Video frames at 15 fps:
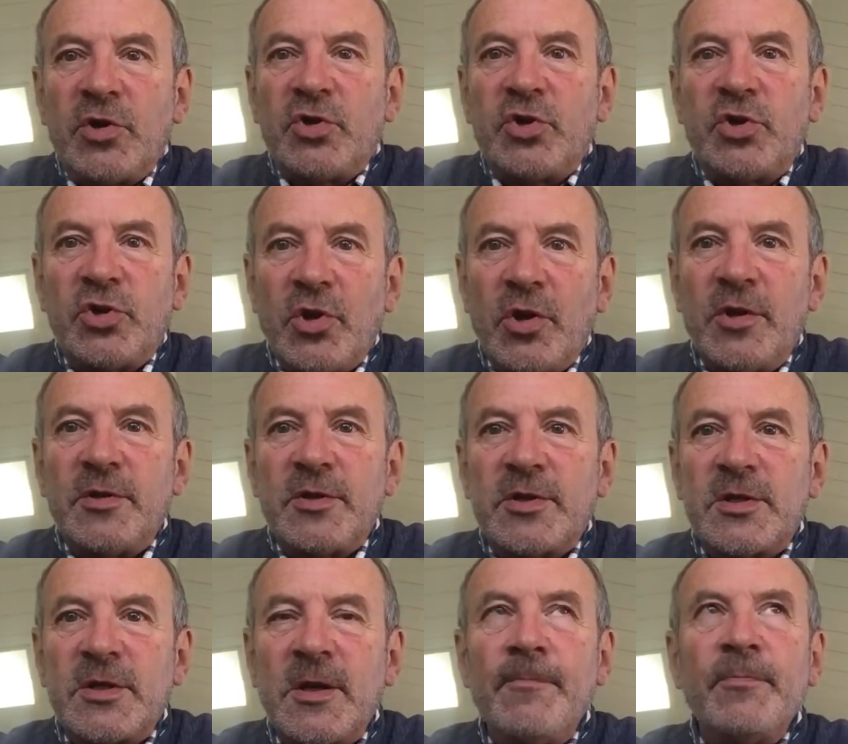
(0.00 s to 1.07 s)

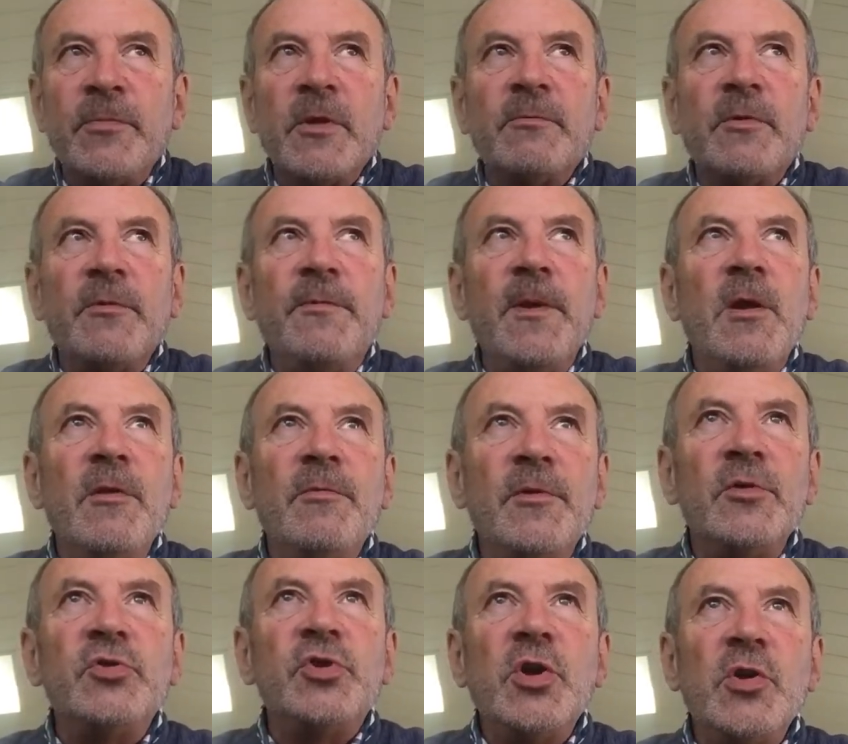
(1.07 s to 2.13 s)
shut for fear of
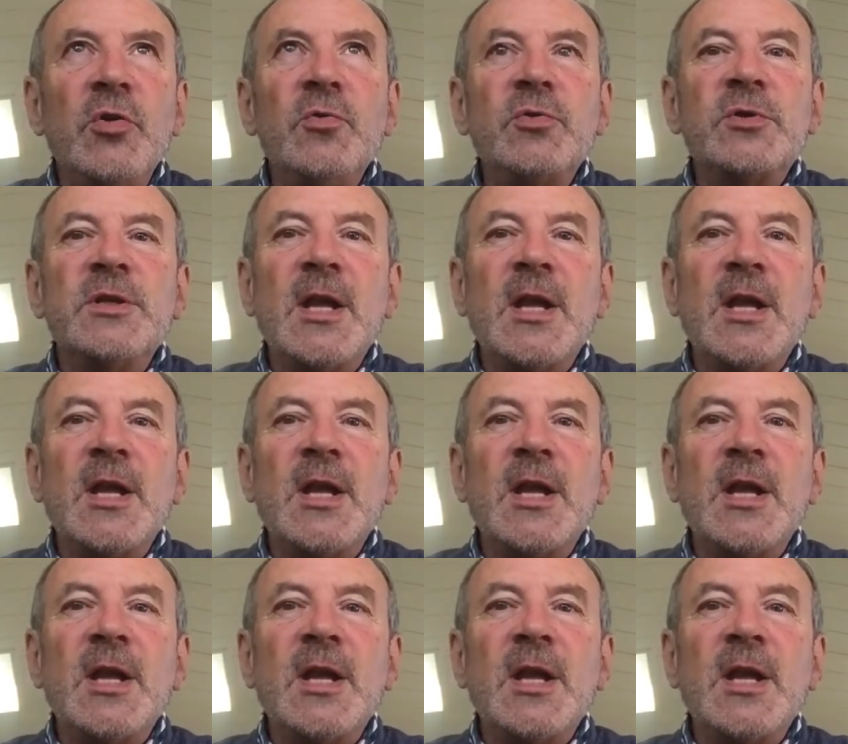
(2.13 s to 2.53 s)
the Jews.